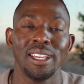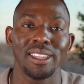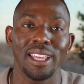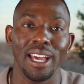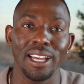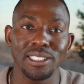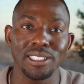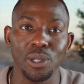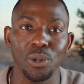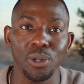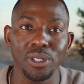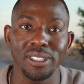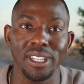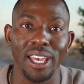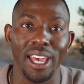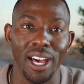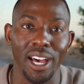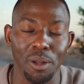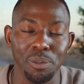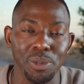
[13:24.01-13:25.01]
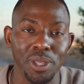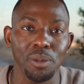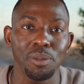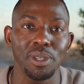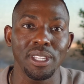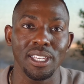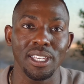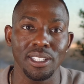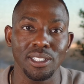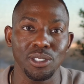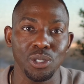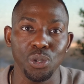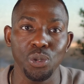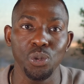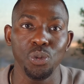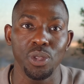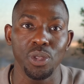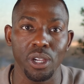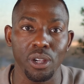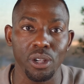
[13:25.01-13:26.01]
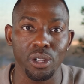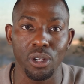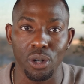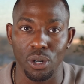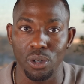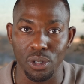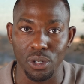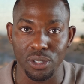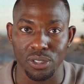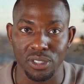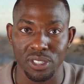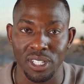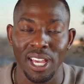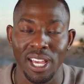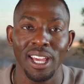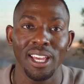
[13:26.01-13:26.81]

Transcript: that's going to help them get to their goals.